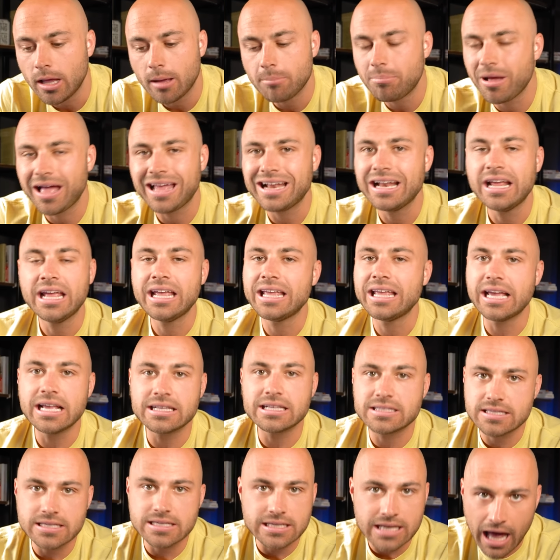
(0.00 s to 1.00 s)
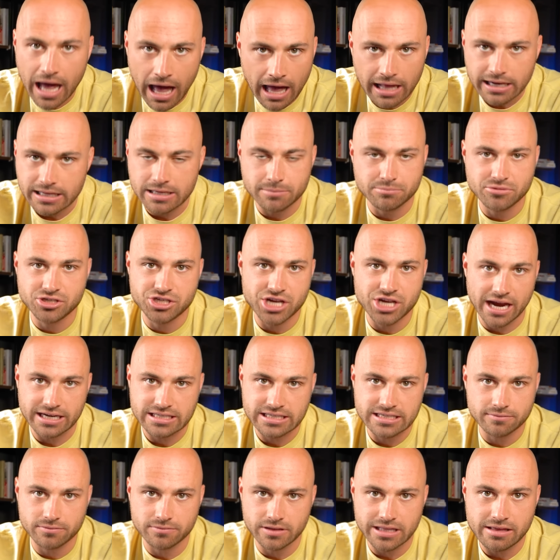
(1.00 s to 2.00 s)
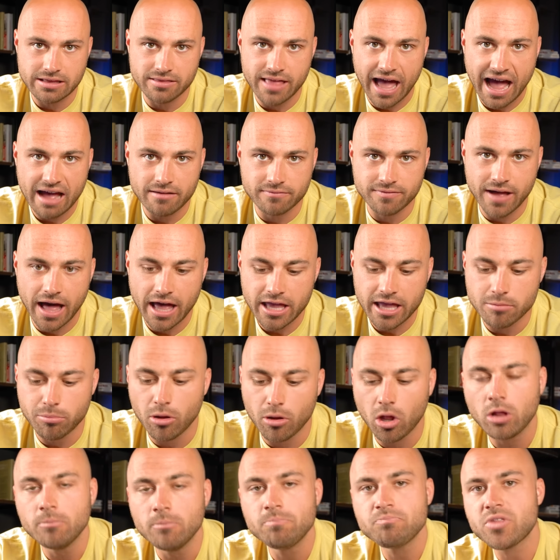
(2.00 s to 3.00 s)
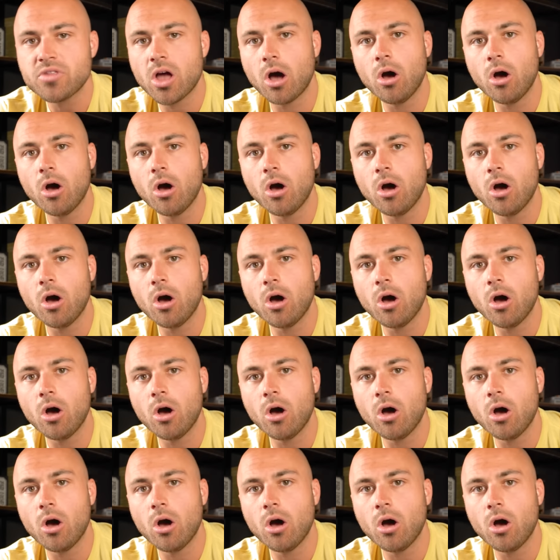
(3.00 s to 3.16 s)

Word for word: But it's not objectively that valuable.